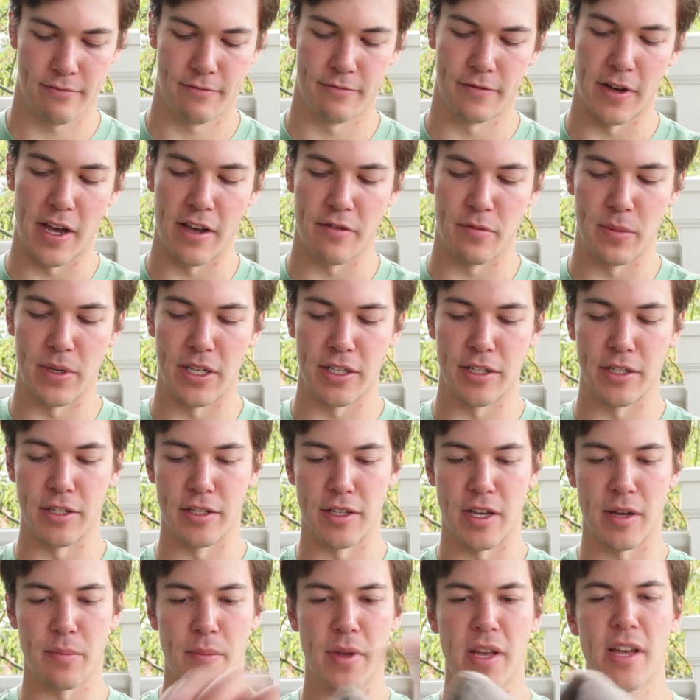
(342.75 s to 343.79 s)
5 minutes is
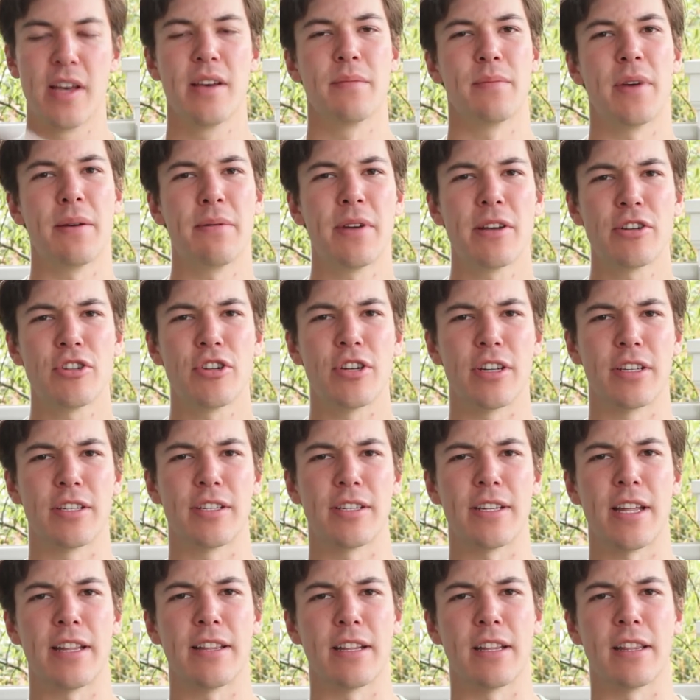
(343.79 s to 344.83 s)
up. Maybe I should
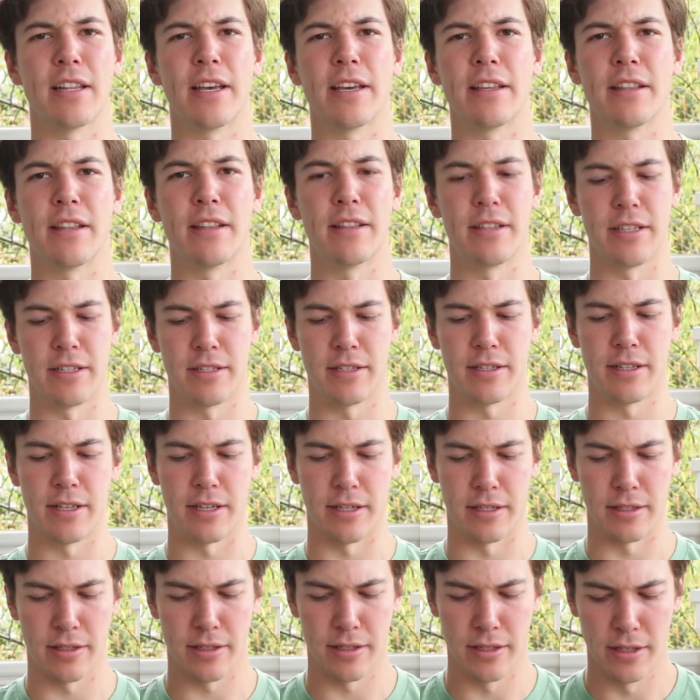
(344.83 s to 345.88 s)
extend the length of these
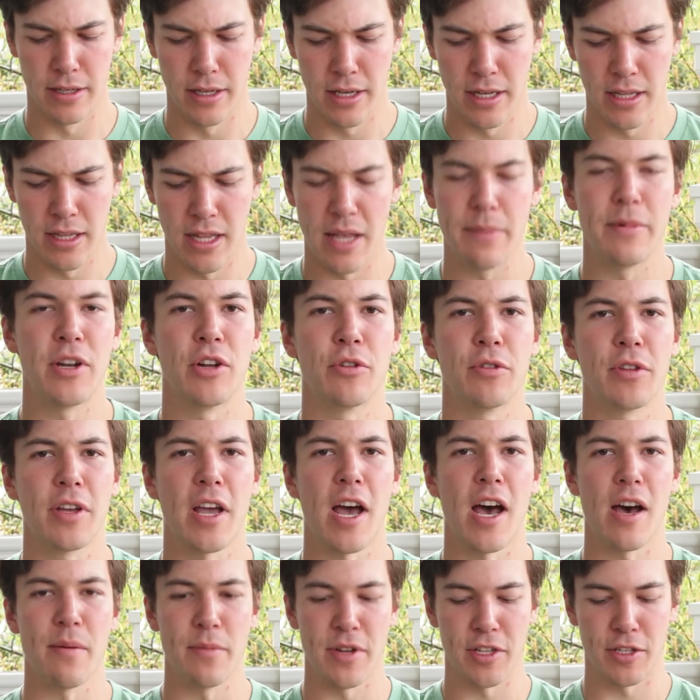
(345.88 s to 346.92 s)
things. Let me know in the
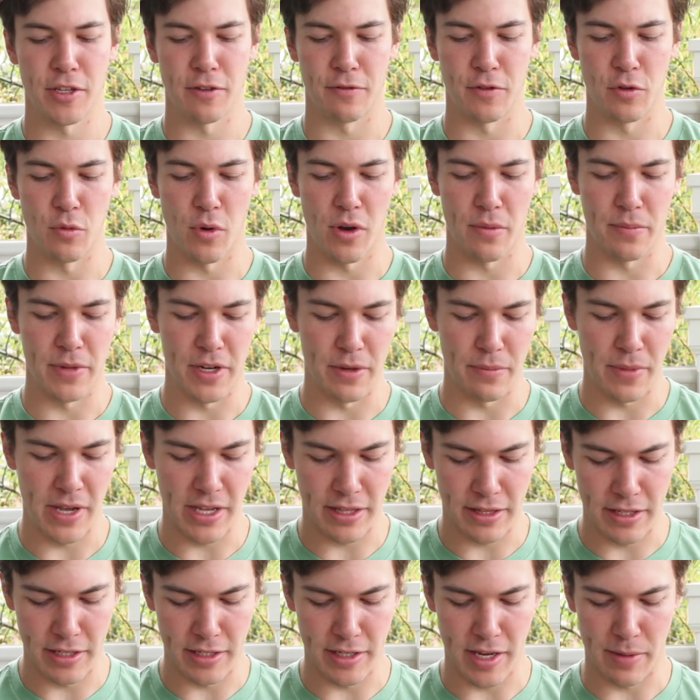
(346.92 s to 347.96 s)
comments if you want me to
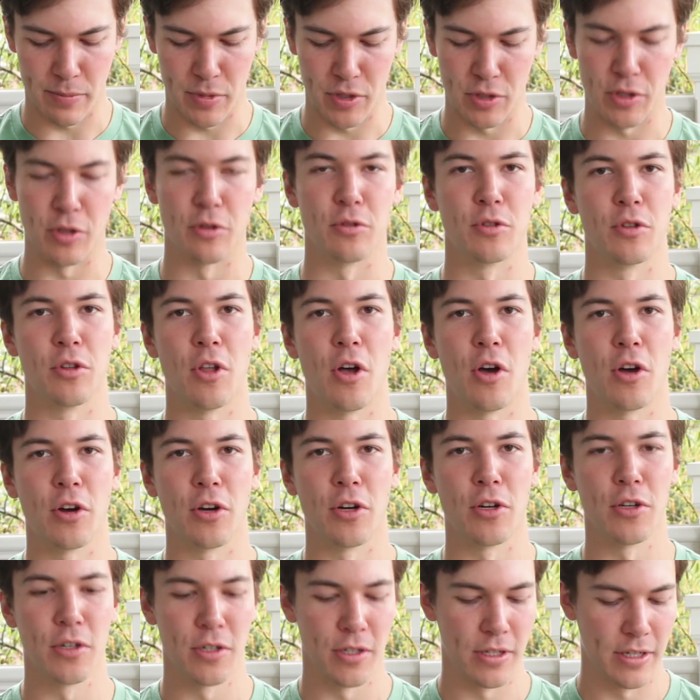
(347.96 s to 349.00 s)
make these episodes
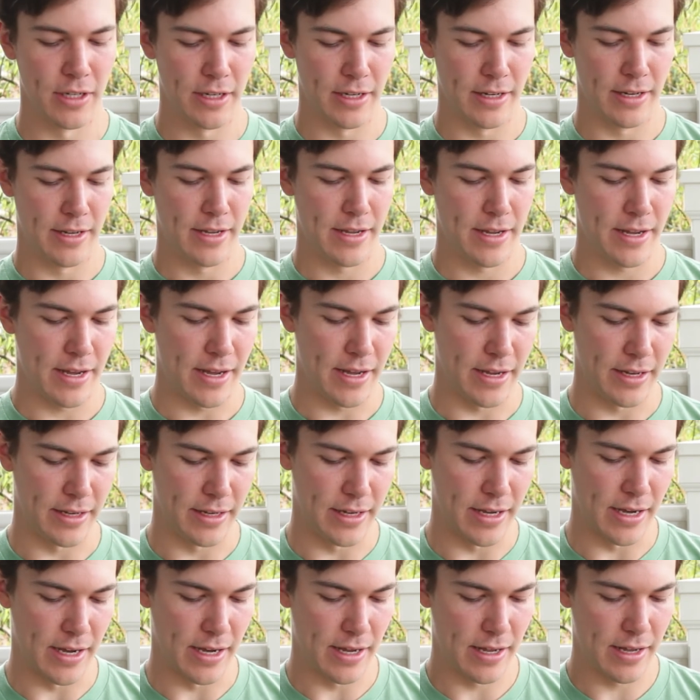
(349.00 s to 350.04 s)
longer. And
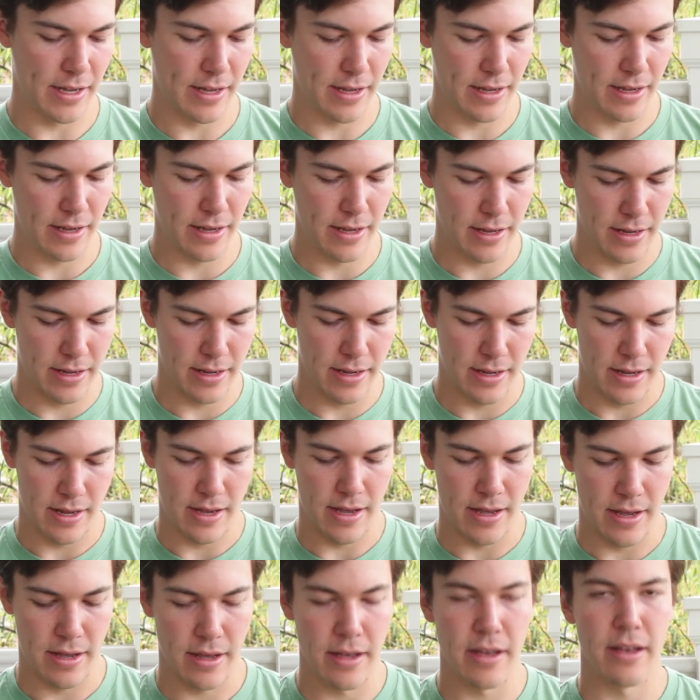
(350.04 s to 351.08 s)
I
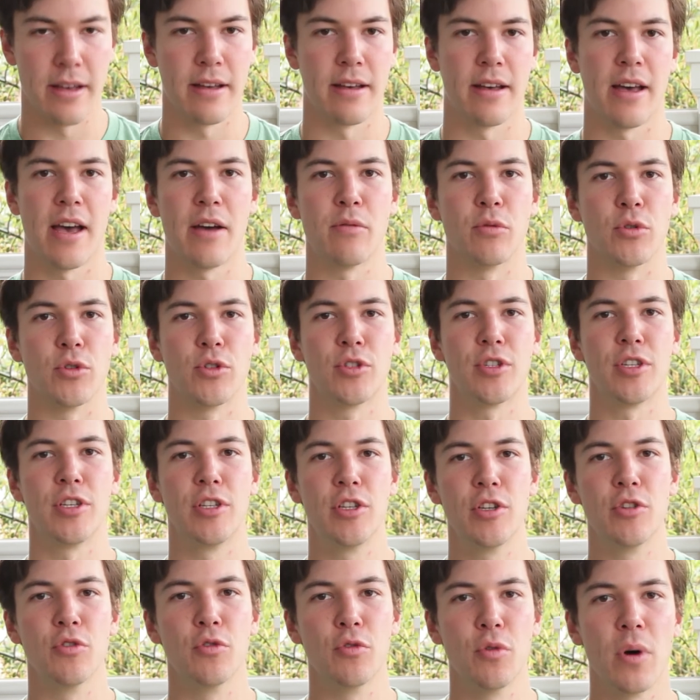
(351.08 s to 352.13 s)
will see
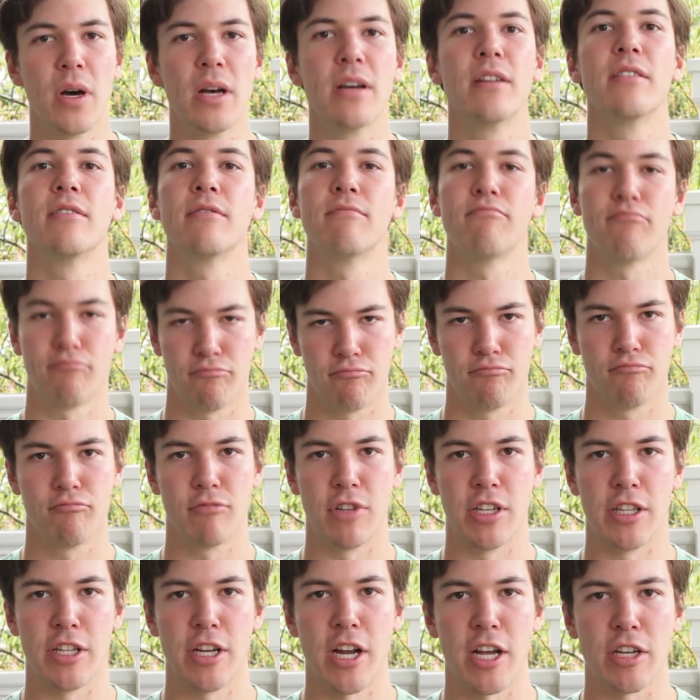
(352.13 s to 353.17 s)
you
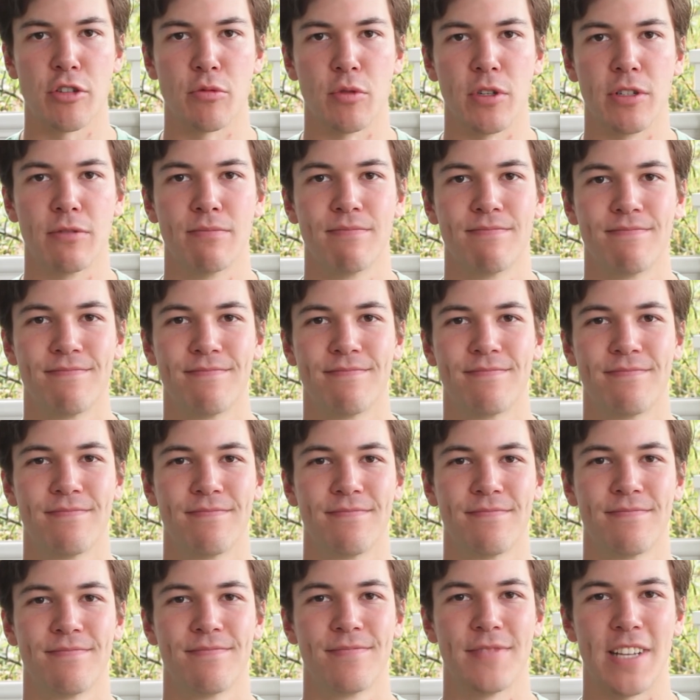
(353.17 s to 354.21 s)
in the next one.
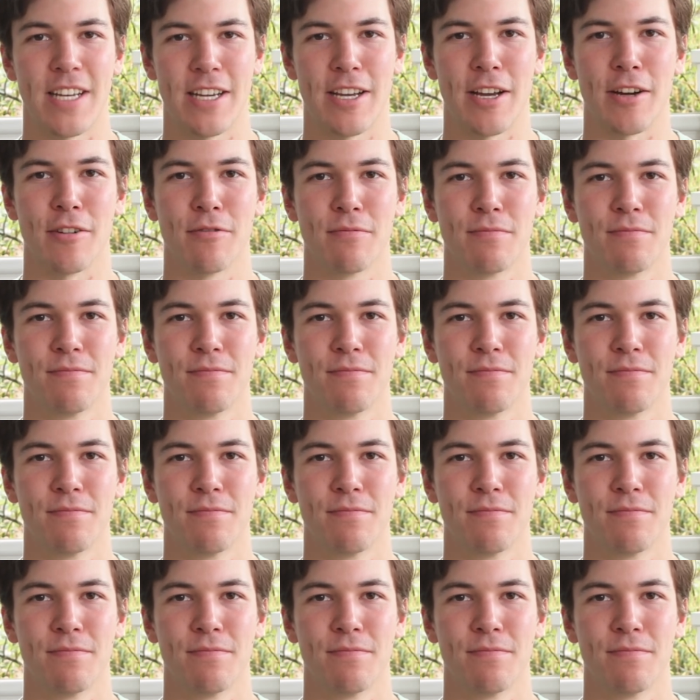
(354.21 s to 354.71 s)
Take care.